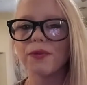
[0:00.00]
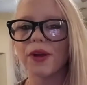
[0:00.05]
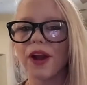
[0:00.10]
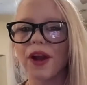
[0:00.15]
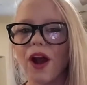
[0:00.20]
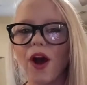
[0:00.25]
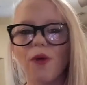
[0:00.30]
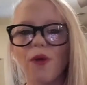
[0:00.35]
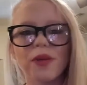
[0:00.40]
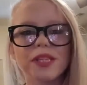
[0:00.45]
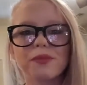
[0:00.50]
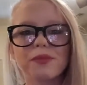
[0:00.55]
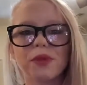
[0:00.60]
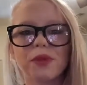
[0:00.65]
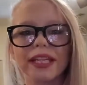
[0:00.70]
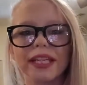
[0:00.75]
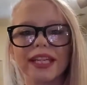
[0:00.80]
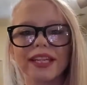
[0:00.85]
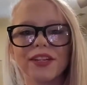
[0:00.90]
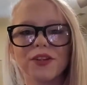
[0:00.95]
we're always
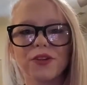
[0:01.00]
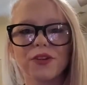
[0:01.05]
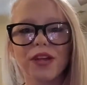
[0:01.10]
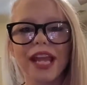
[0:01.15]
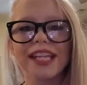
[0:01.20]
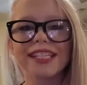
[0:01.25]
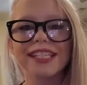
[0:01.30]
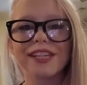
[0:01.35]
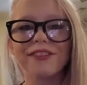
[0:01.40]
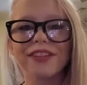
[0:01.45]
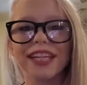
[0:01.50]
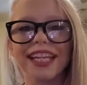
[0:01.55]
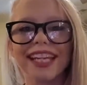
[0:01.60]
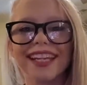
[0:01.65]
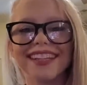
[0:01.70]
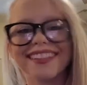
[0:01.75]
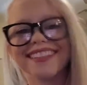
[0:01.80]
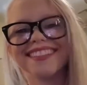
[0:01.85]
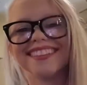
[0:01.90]
bringing creativity.